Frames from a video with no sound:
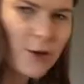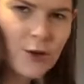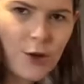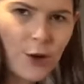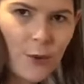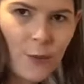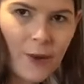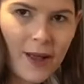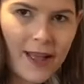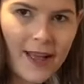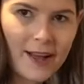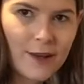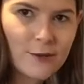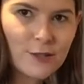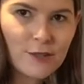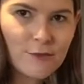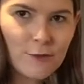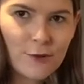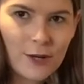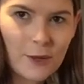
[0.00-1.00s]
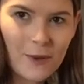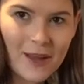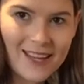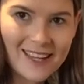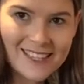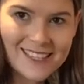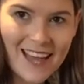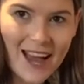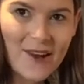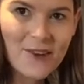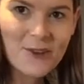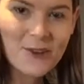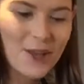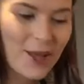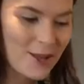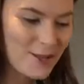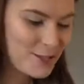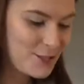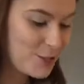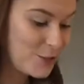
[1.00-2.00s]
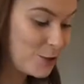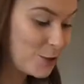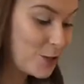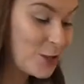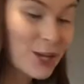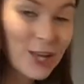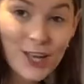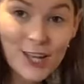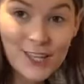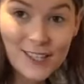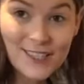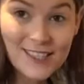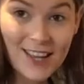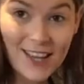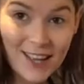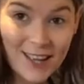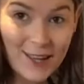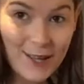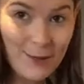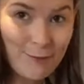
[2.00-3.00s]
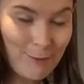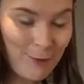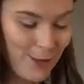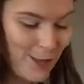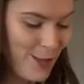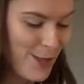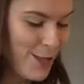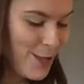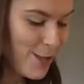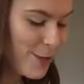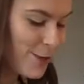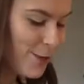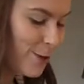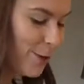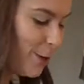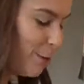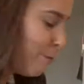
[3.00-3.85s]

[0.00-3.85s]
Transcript: not weigh out, you've already weighed it out, you're going to cut up your